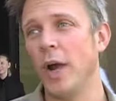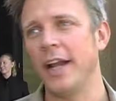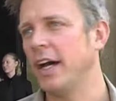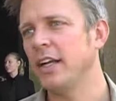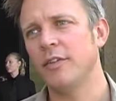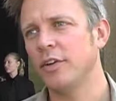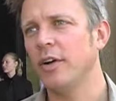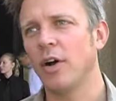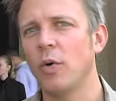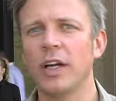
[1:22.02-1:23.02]
when. I never
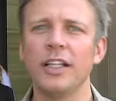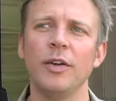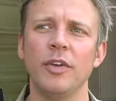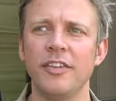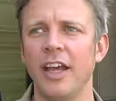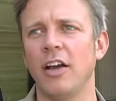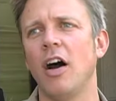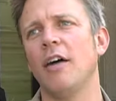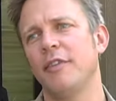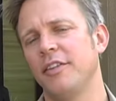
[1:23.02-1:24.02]
knew how quickly it would take
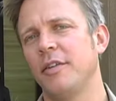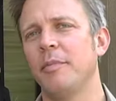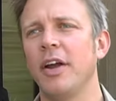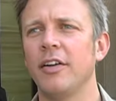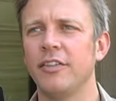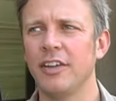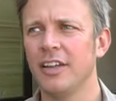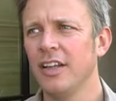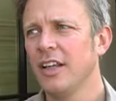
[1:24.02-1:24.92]
off as compared to,